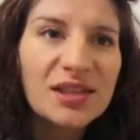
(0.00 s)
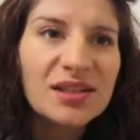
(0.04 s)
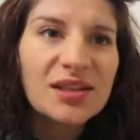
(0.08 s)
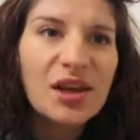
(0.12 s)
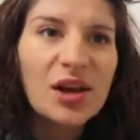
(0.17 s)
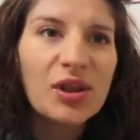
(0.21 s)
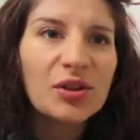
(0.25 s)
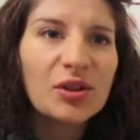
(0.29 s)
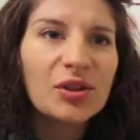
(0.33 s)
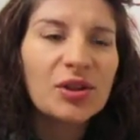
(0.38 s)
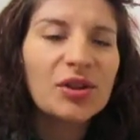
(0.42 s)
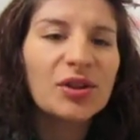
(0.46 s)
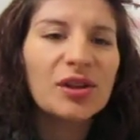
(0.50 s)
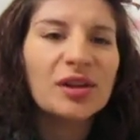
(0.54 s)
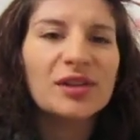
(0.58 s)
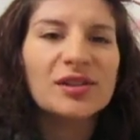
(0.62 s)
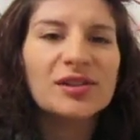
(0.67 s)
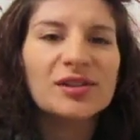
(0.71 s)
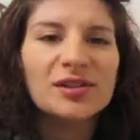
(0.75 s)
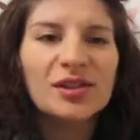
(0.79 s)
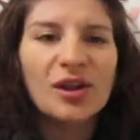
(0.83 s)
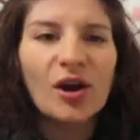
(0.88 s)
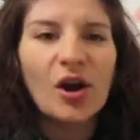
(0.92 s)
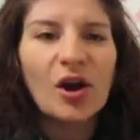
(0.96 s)
other
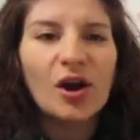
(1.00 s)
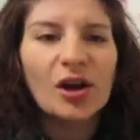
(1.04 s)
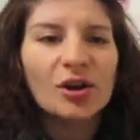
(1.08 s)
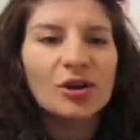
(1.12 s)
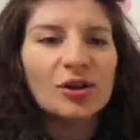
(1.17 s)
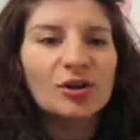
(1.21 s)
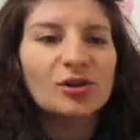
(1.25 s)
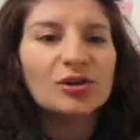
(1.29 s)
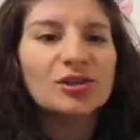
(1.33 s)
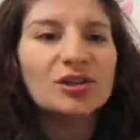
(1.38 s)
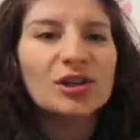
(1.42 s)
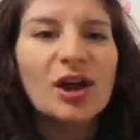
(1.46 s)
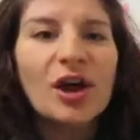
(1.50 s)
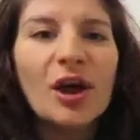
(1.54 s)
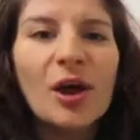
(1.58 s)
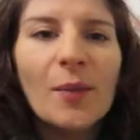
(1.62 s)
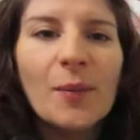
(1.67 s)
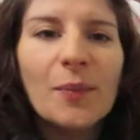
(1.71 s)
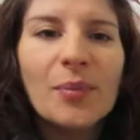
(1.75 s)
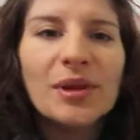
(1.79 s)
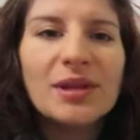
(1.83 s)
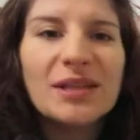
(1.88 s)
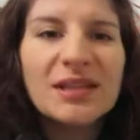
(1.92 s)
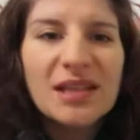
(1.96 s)
things that I could
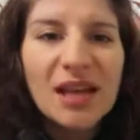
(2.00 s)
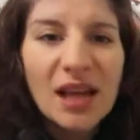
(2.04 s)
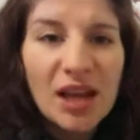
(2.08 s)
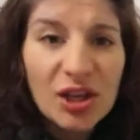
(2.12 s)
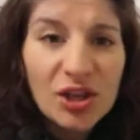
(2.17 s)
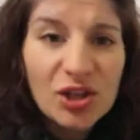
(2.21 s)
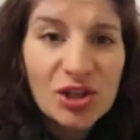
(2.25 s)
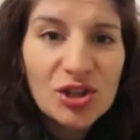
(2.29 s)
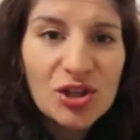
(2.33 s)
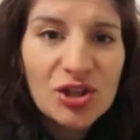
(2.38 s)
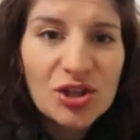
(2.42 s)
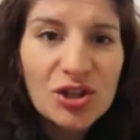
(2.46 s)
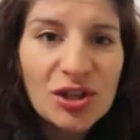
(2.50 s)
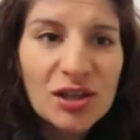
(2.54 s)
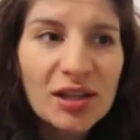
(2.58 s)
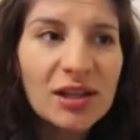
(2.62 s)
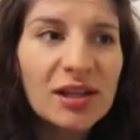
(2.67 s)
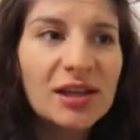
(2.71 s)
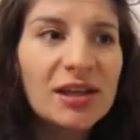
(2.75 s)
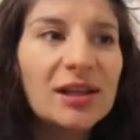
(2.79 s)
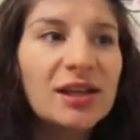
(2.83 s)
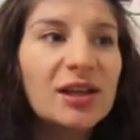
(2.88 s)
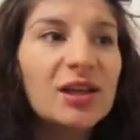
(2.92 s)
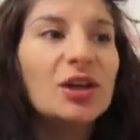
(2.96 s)

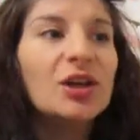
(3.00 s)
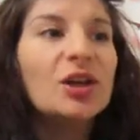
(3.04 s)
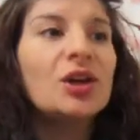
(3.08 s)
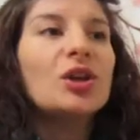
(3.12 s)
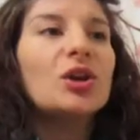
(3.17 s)
potentially